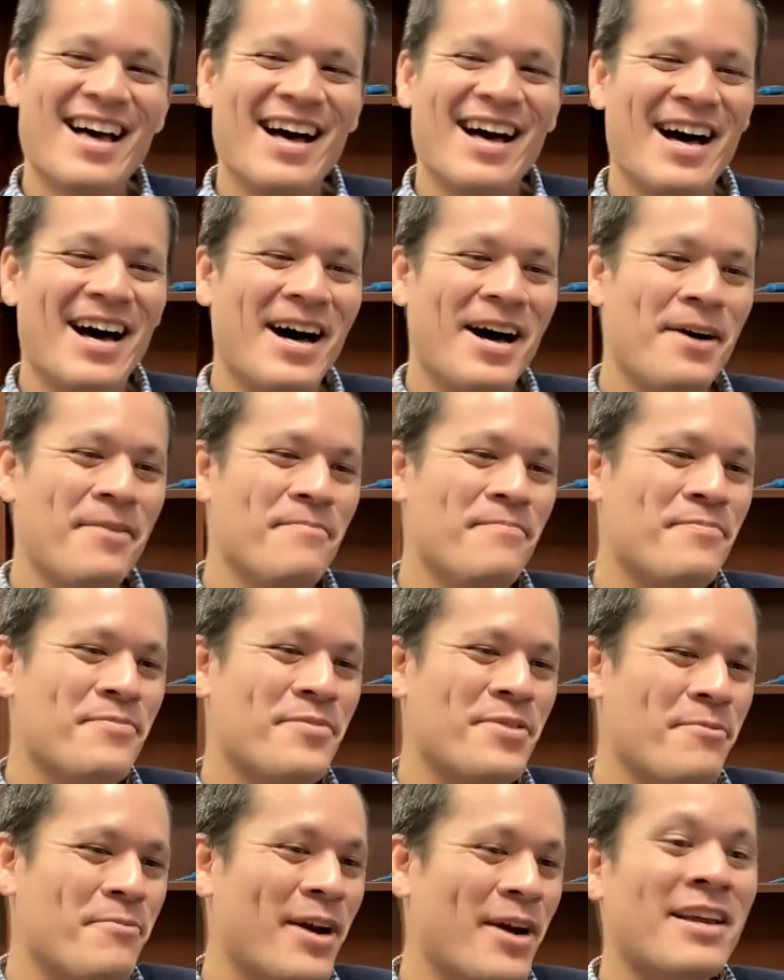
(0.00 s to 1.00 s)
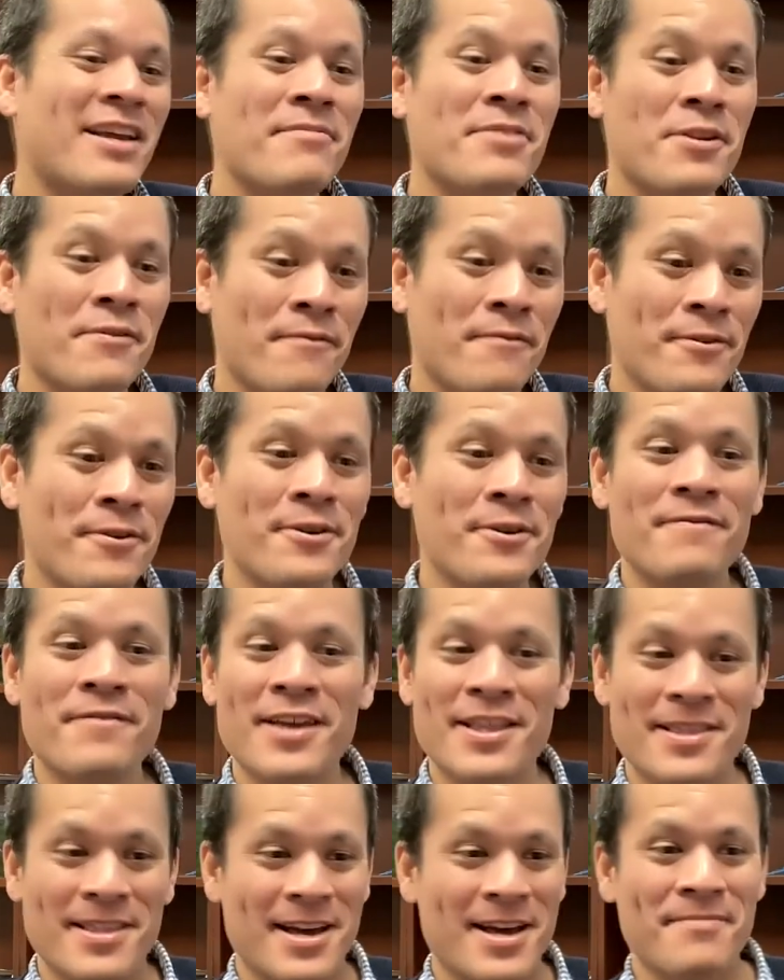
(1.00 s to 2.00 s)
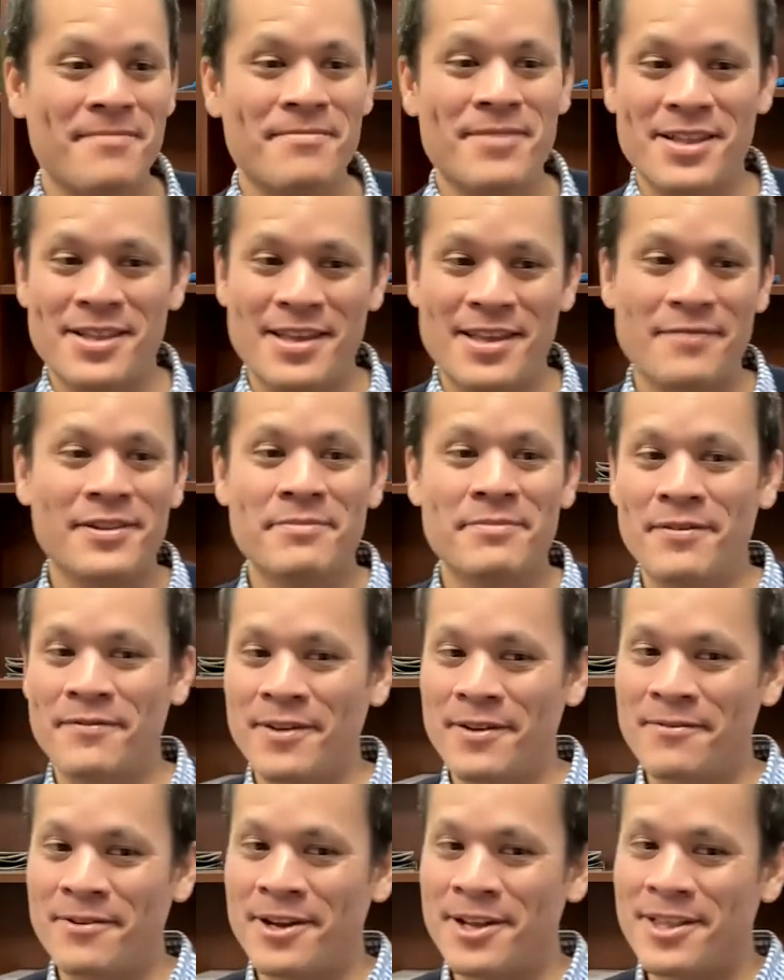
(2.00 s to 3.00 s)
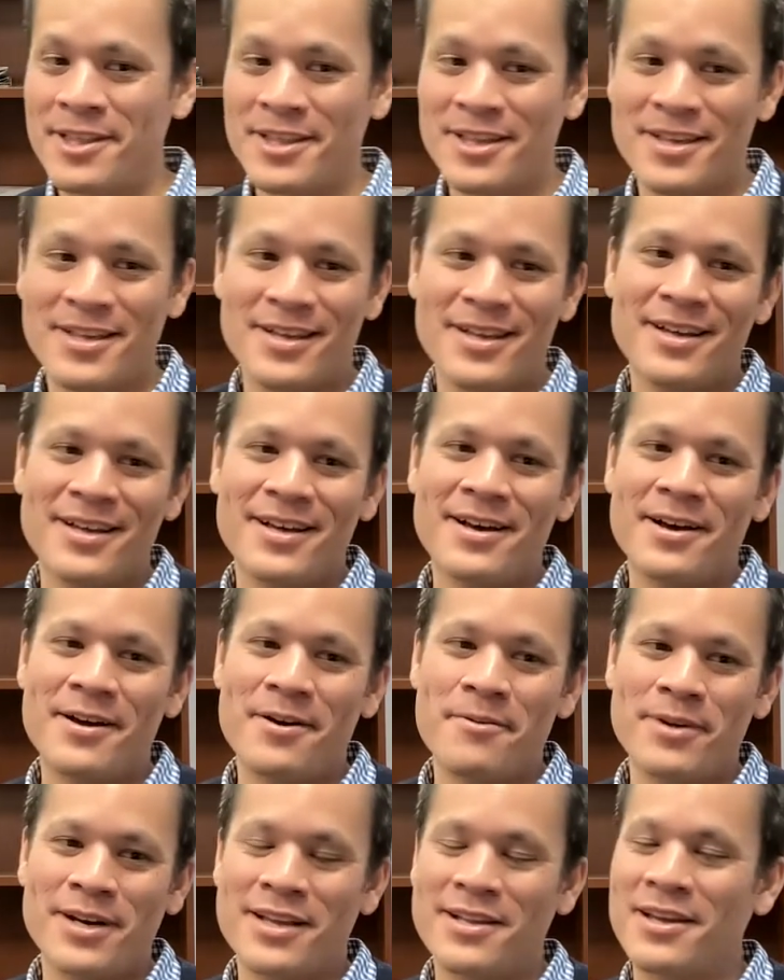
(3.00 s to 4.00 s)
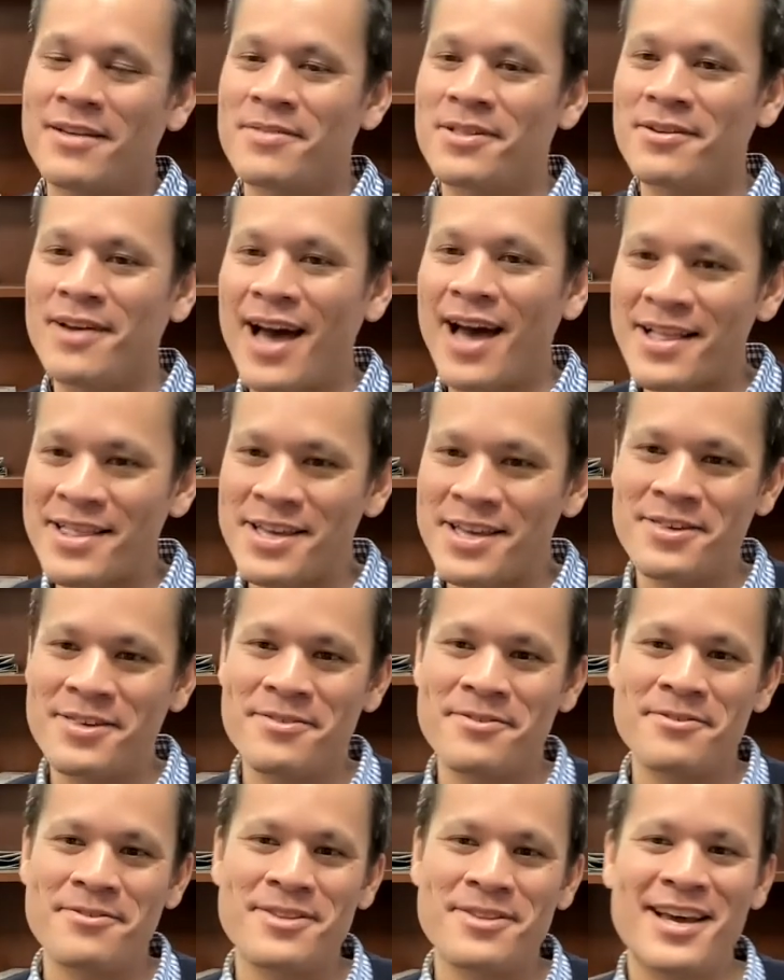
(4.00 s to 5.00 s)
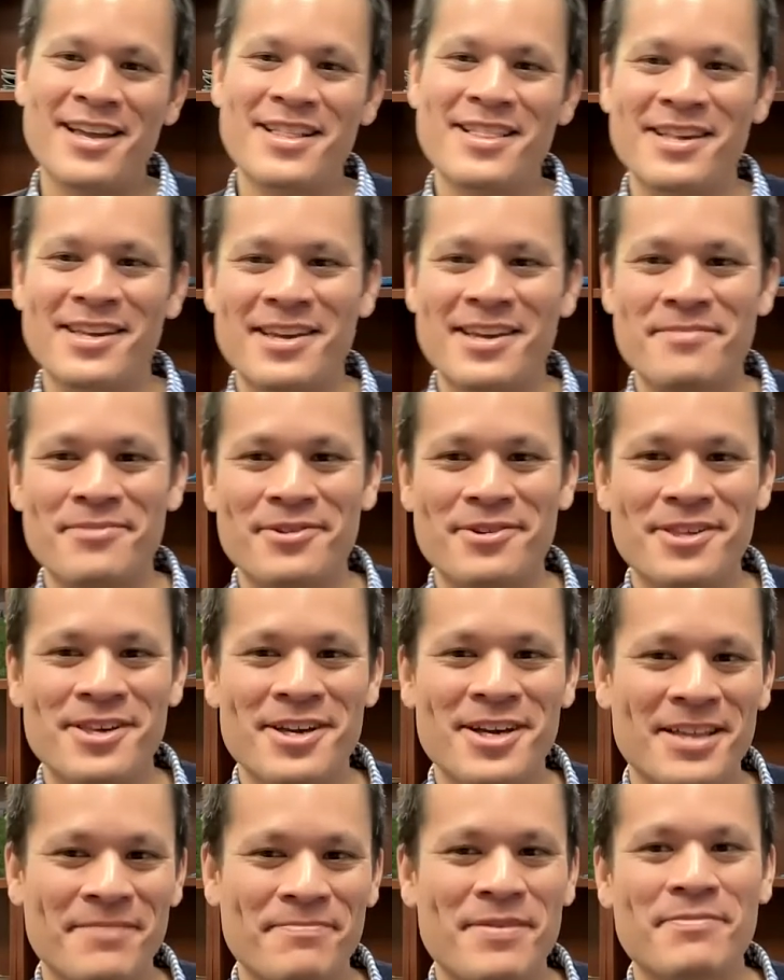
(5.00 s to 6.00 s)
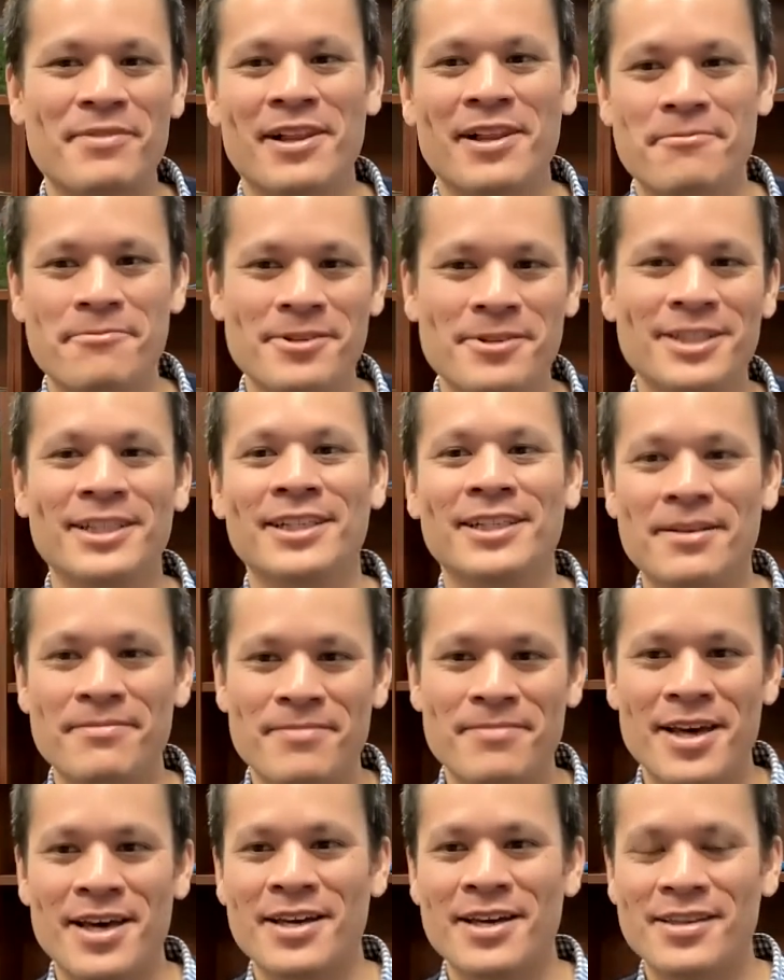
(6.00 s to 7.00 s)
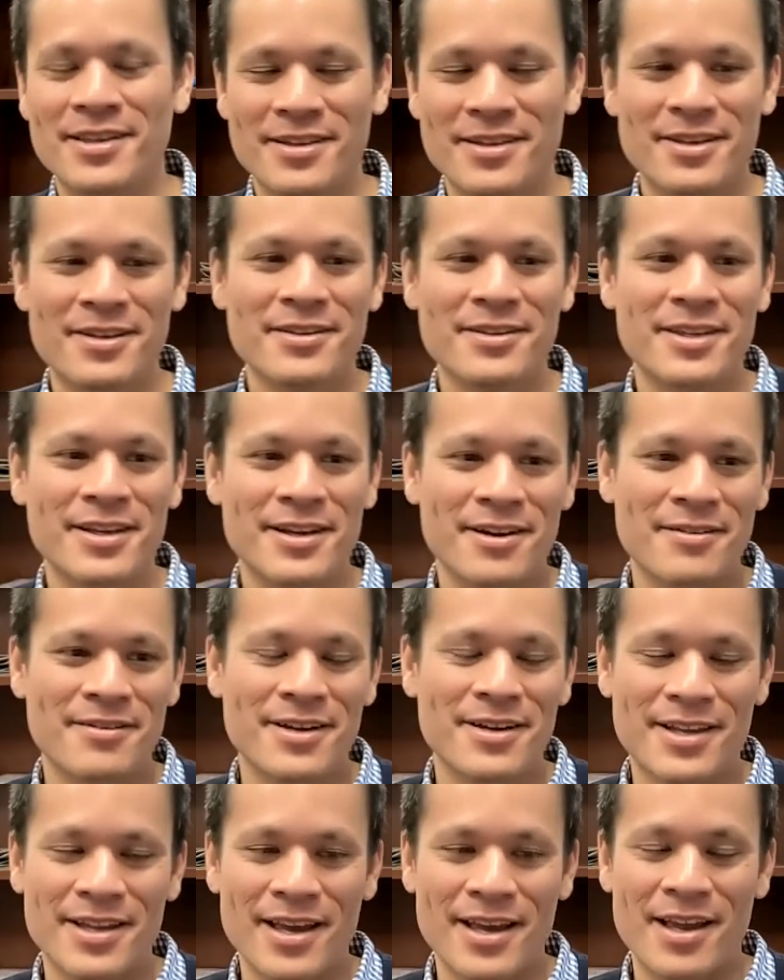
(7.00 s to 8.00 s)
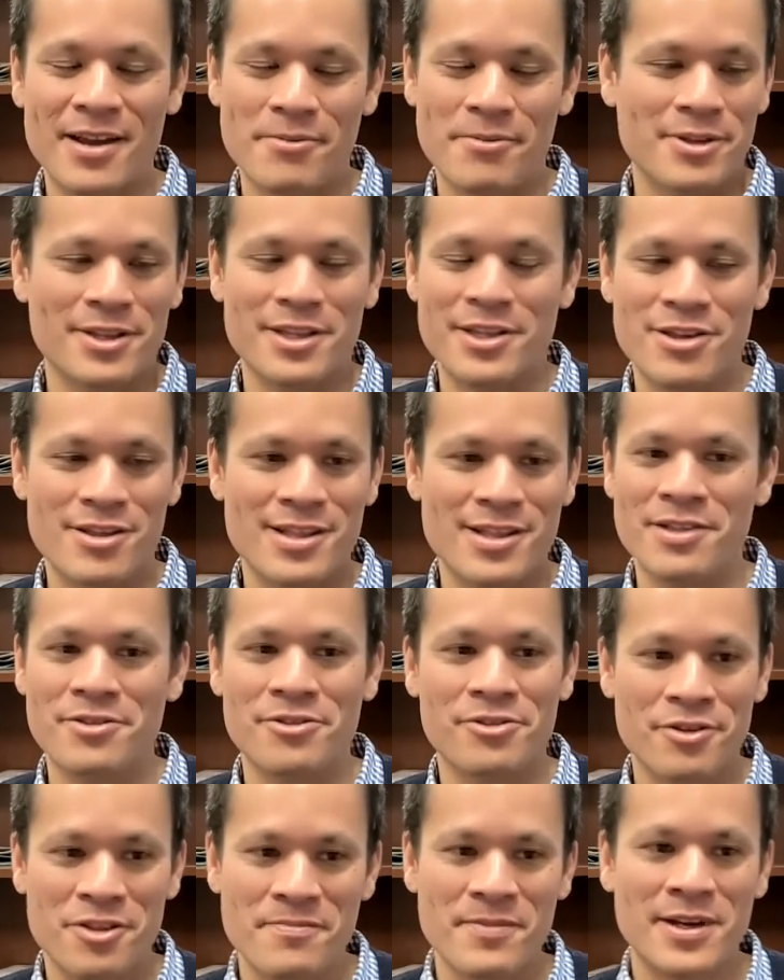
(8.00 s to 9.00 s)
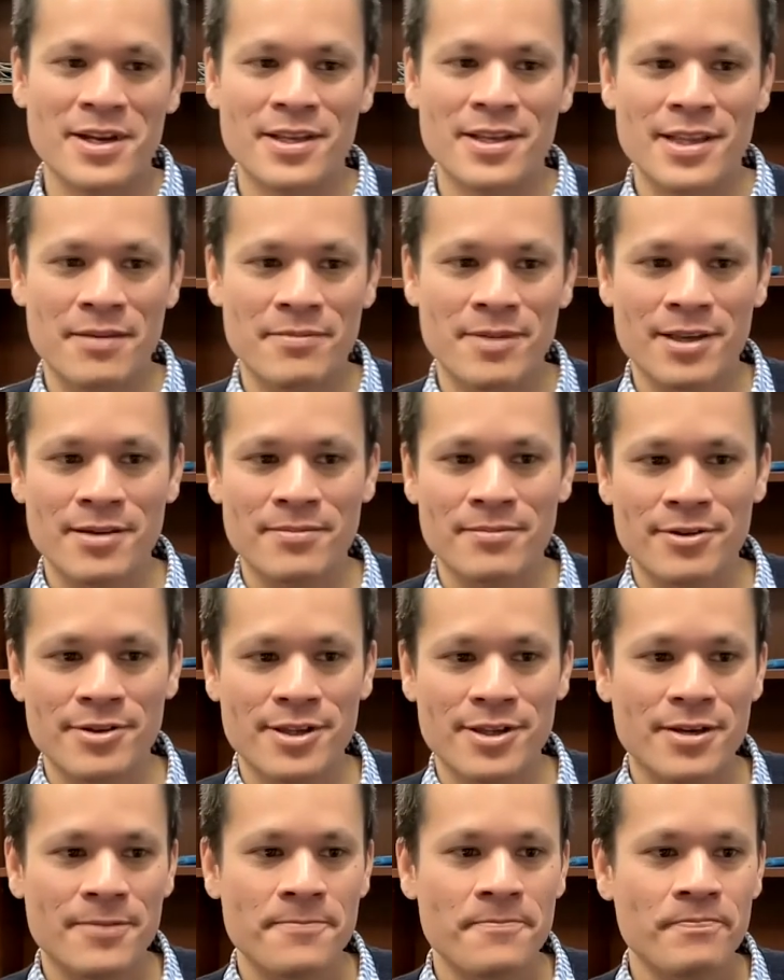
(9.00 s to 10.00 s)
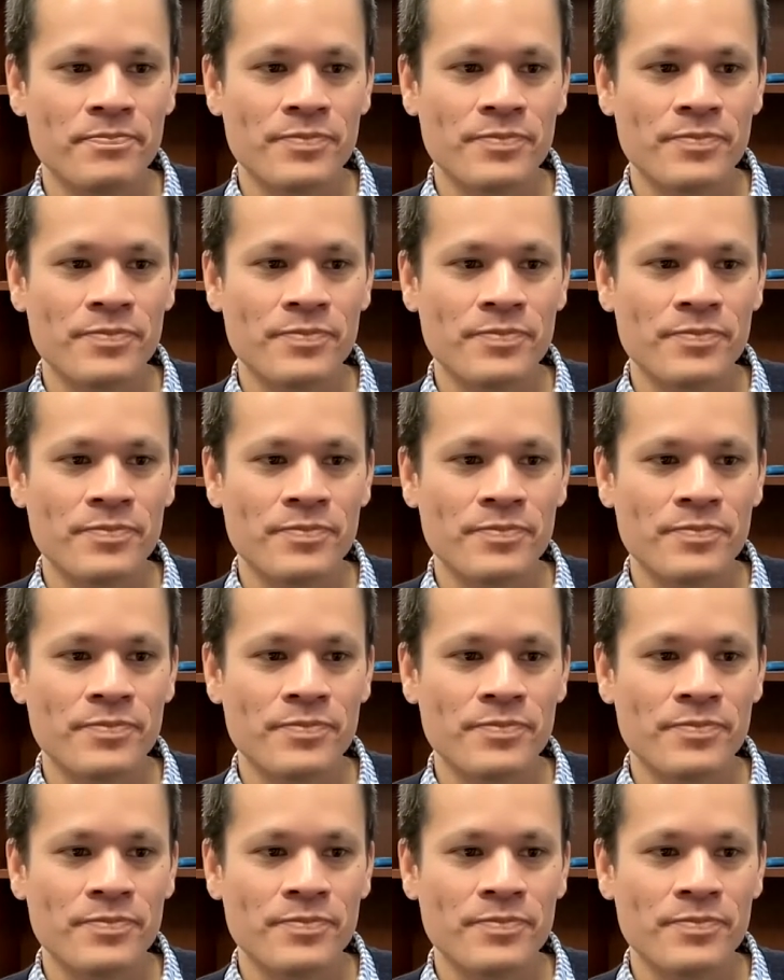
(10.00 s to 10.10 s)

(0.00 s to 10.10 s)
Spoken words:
When it comes to food, Vietnam is definitely my favorite. When it comes to attitude, I'd say Cambodia. Like, people are really laid back there, and I really just enjoy spending time in Cambodia.